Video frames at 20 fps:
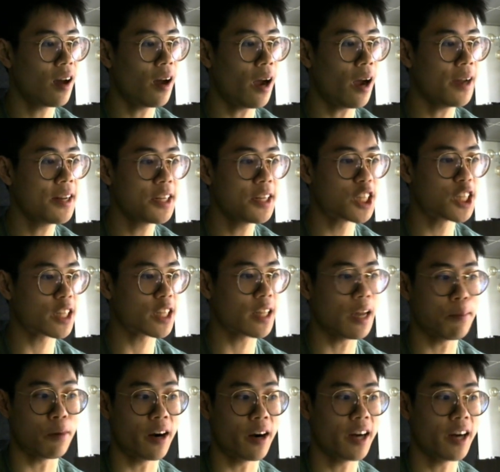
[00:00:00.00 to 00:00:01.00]
I need to check the
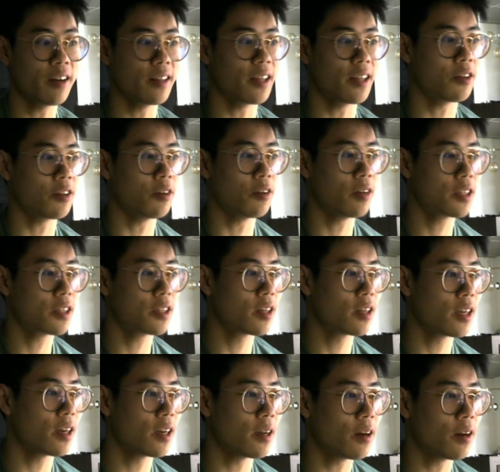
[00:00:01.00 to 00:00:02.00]
MRA on that though. Let's go
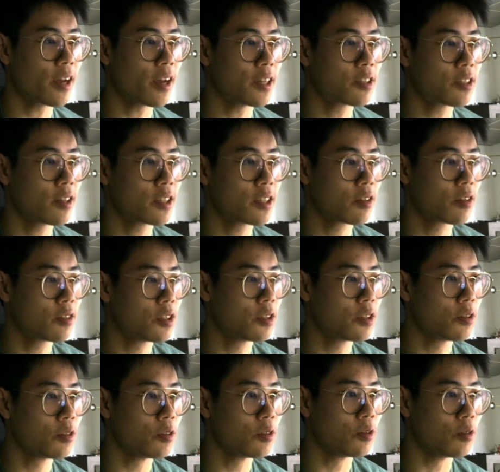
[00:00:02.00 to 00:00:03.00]
to, okay, so let's go
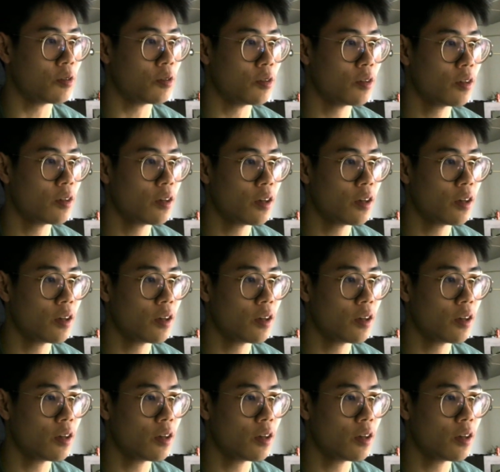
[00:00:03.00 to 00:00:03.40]
to